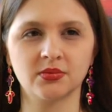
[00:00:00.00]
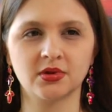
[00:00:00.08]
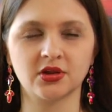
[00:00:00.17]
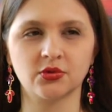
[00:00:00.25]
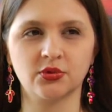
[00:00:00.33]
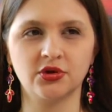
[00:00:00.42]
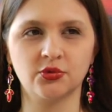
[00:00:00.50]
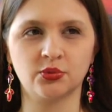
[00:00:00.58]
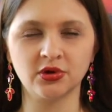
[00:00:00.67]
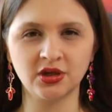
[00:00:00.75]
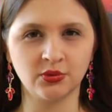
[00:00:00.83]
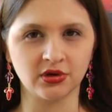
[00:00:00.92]
So what you
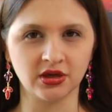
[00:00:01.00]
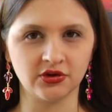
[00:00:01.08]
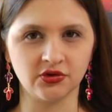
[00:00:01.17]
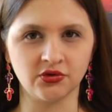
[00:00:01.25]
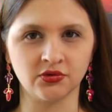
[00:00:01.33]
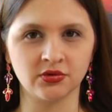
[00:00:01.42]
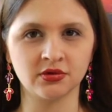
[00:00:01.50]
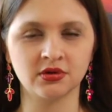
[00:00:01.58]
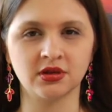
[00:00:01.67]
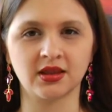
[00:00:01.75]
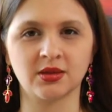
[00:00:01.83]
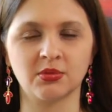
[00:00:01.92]
really want to do,
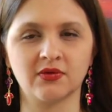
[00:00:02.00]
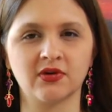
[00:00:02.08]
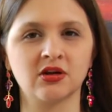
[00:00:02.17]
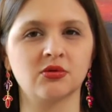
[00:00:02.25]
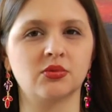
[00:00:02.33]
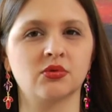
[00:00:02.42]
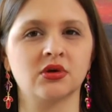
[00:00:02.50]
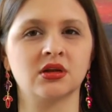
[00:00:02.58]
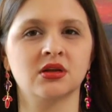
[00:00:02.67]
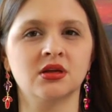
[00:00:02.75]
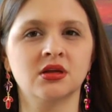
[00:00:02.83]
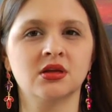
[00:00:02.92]
and this is my final
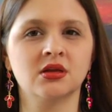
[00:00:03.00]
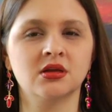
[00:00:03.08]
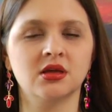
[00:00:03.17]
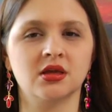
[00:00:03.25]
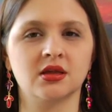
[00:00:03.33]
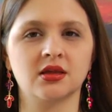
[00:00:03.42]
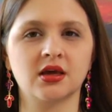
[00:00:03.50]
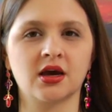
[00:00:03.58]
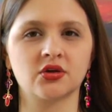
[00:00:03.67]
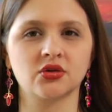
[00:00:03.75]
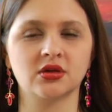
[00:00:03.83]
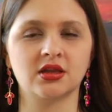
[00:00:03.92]
point, is
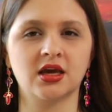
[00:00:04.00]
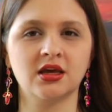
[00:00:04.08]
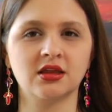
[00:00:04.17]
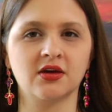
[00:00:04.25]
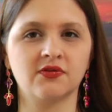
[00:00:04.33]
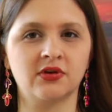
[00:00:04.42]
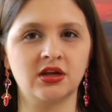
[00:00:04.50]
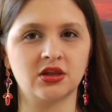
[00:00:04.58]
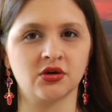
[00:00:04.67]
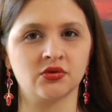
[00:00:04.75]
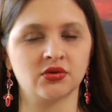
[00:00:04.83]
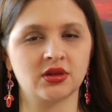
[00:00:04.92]
actually take that funny
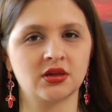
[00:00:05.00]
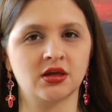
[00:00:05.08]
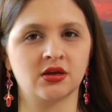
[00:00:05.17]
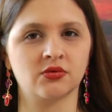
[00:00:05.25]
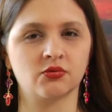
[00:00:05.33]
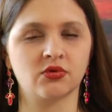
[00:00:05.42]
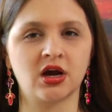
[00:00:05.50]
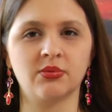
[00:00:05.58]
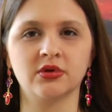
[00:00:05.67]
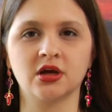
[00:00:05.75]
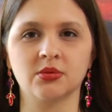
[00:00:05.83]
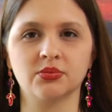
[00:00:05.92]
toast and
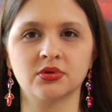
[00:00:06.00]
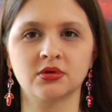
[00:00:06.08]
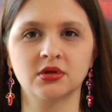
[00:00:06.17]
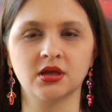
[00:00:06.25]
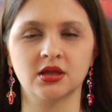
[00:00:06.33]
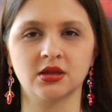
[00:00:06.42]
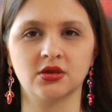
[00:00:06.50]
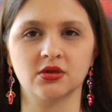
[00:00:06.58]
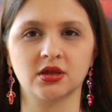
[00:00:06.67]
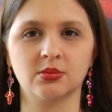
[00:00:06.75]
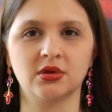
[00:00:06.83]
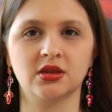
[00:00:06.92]
wrap it up into
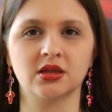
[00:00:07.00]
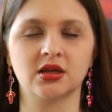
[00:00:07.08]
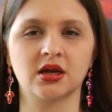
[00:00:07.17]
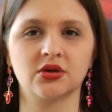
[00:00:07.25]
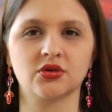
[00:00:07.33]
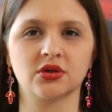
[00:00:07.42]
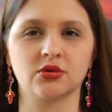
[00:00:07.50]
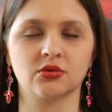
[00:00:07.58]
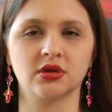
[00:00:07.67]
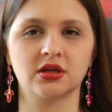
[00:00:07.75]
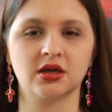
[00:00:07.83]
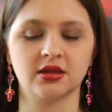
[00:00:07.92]
something that actually
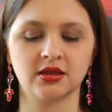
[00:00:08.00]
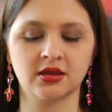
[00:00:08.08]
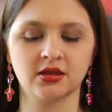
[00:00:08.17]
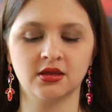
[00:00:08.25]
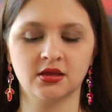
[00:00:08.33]
really does